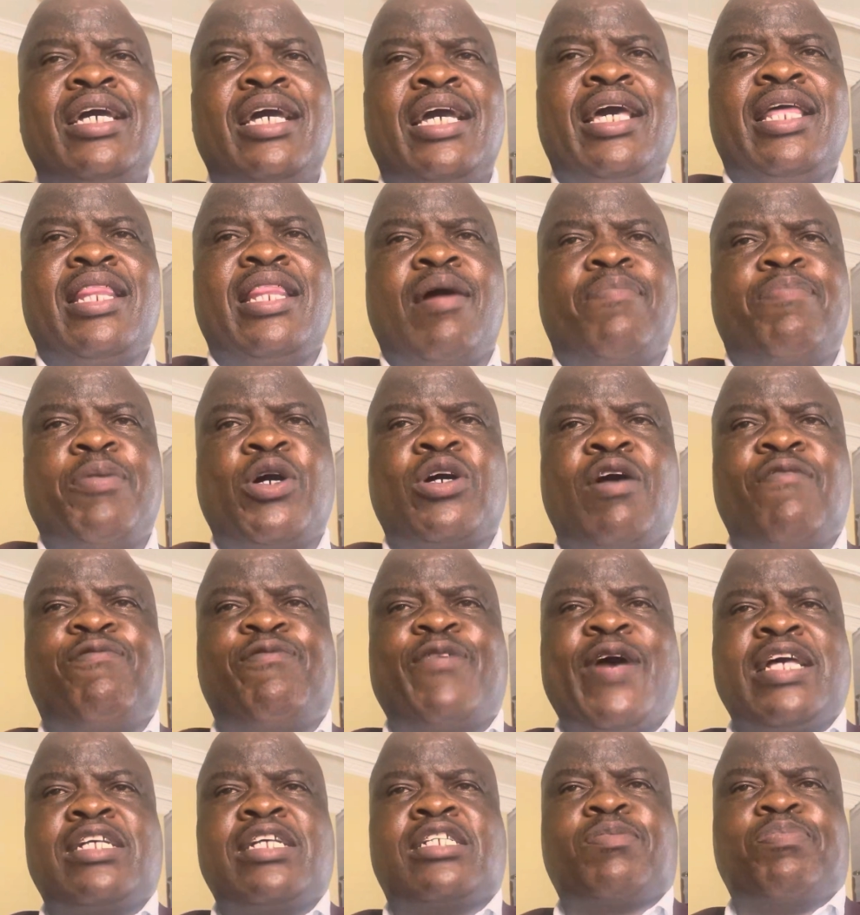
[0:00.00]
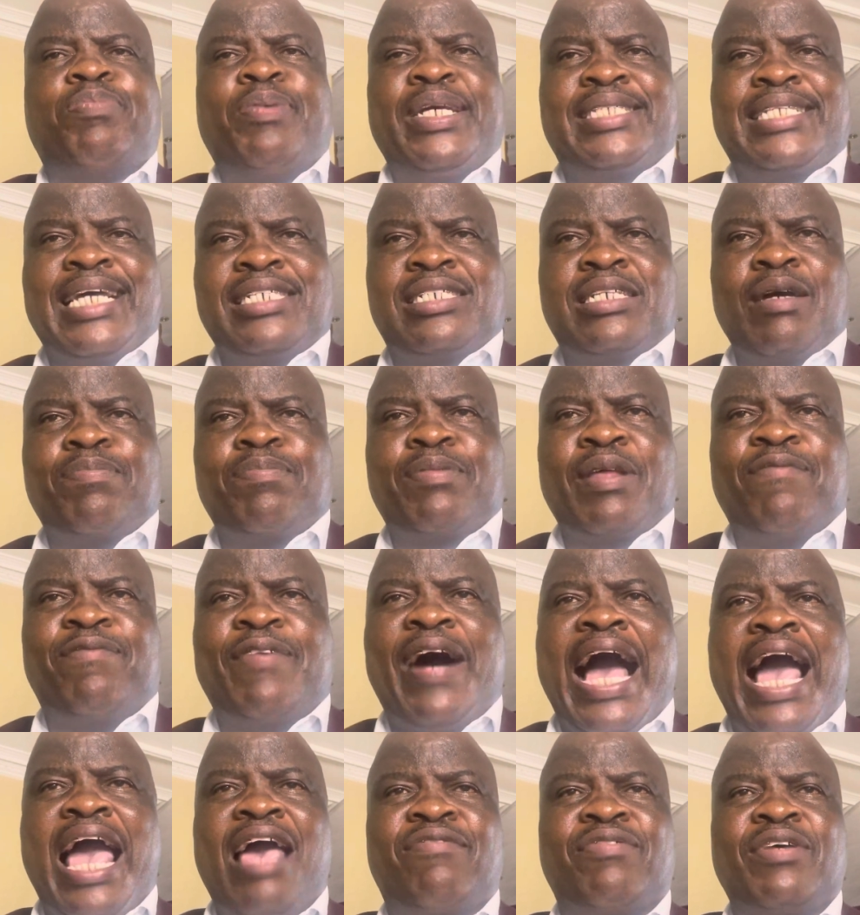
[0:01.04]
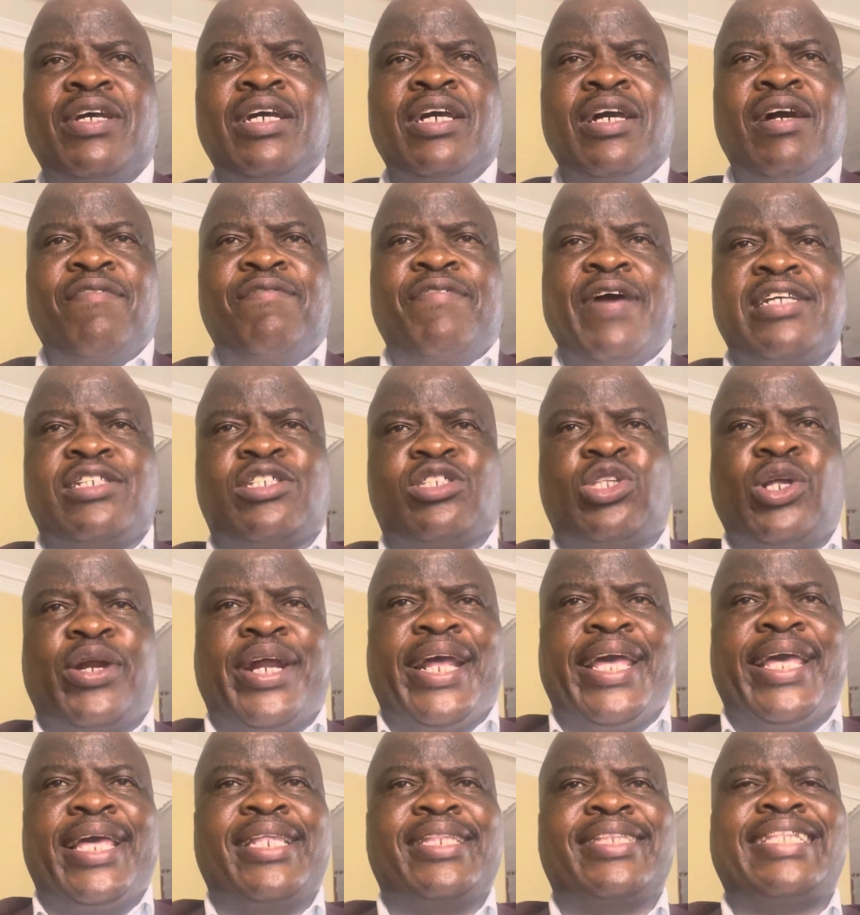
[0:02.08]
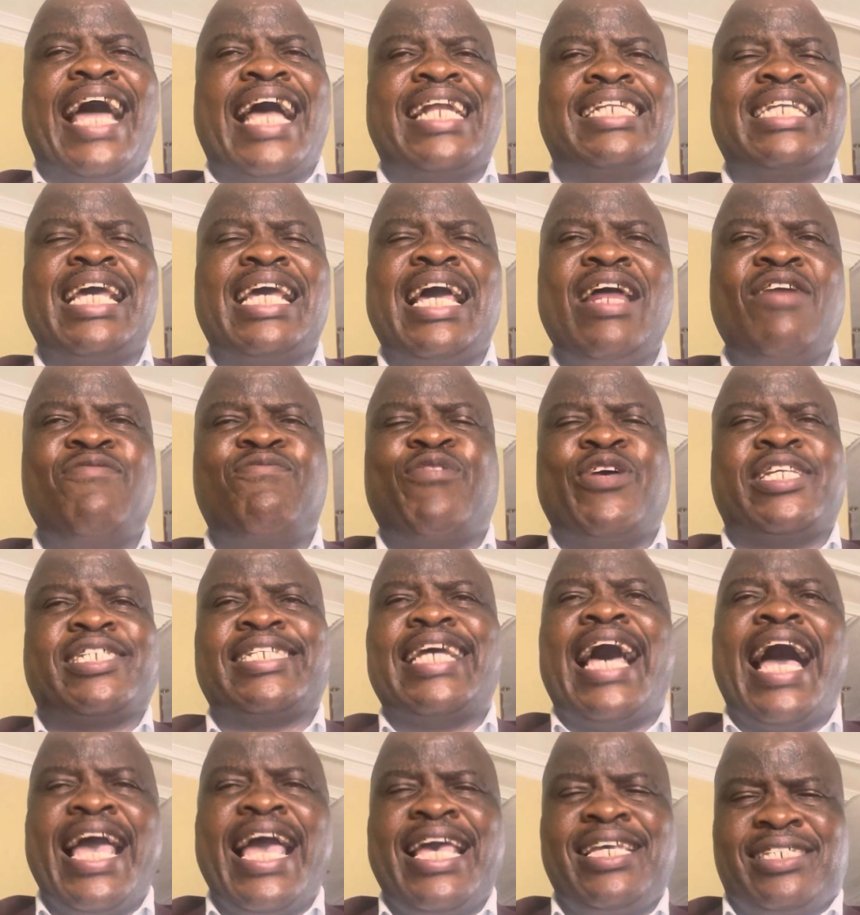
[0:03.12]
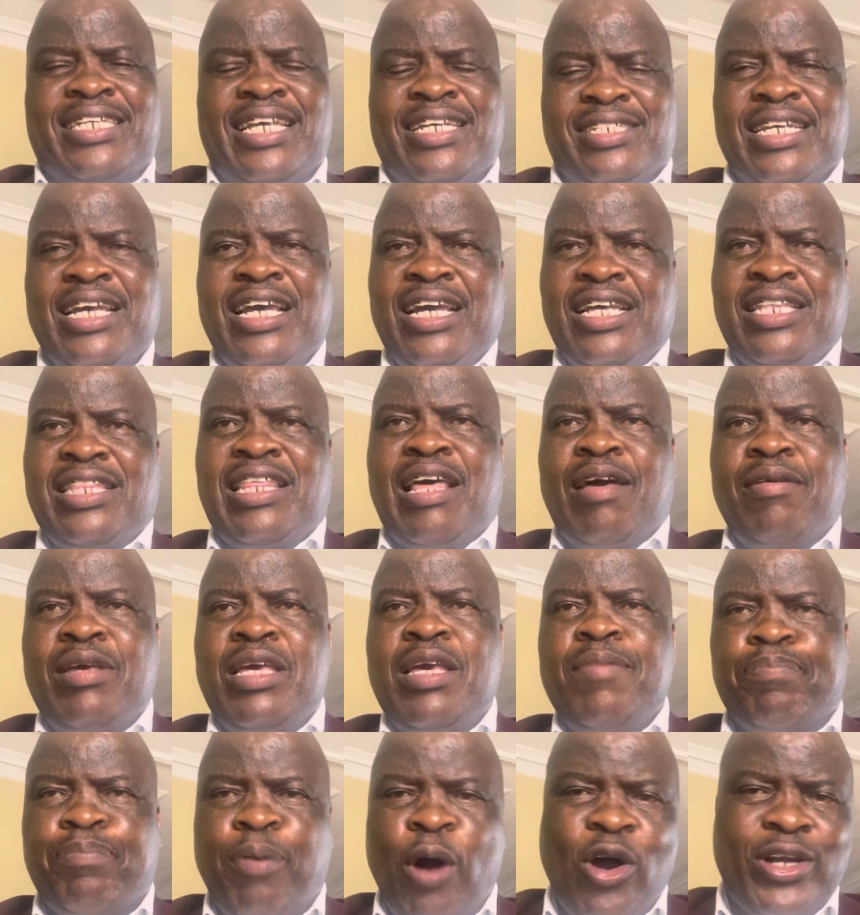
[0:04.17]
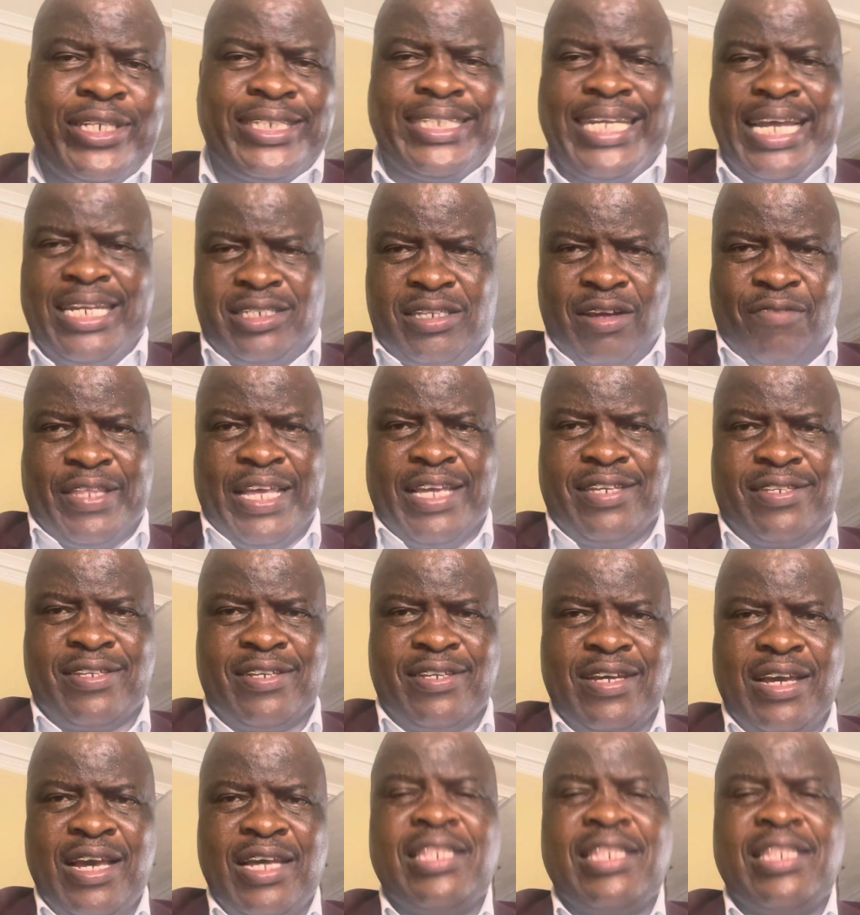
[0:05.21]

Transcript: In the book of 1 Peter chapter 5, verse 3, that emphasizes the importance of this.